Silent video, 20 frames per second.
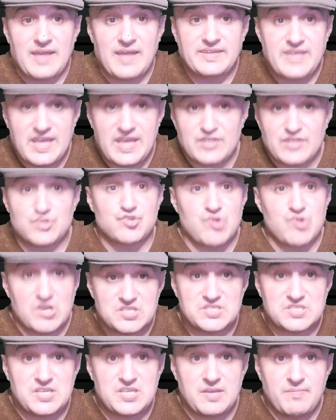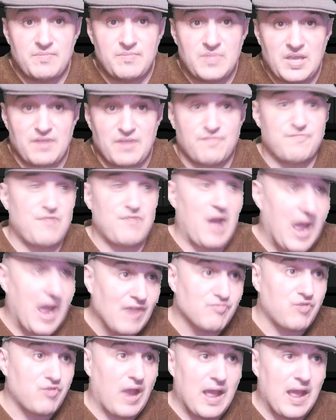can't trust him in
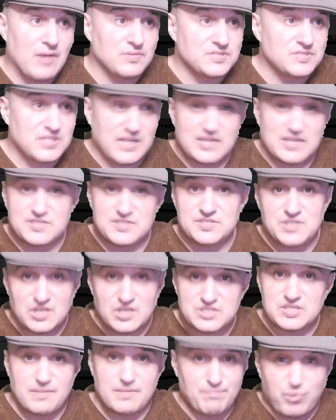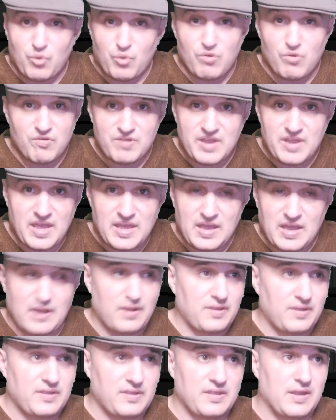five rounds against Dustin Poirier.
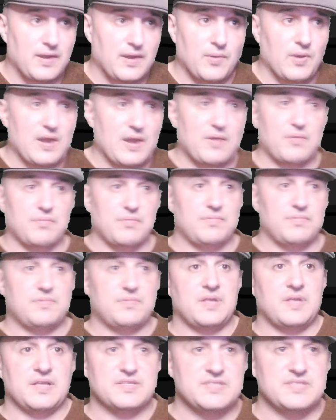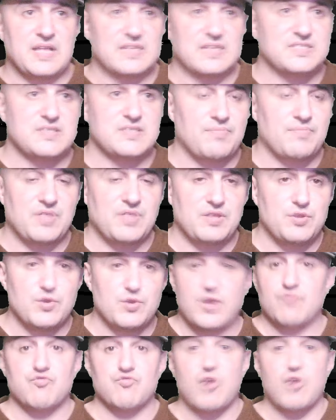I, you know, I don't. It's not something you
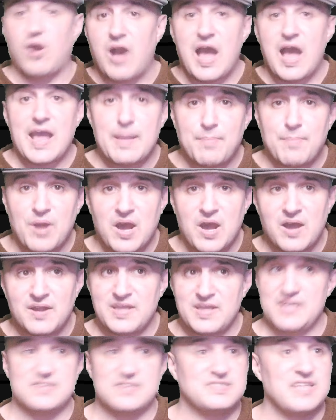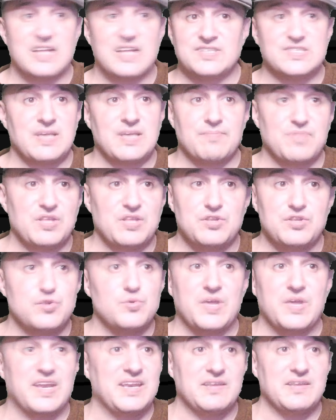can rely upon. It's not something you
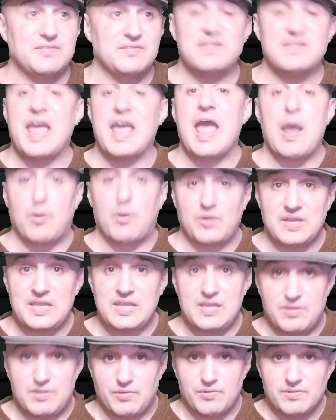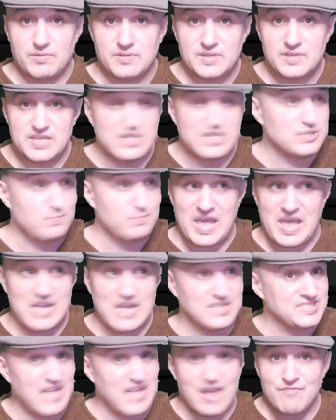can doubt either. He's
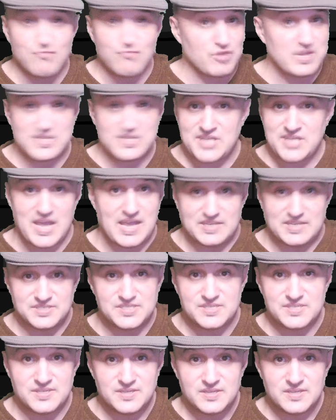passed every test.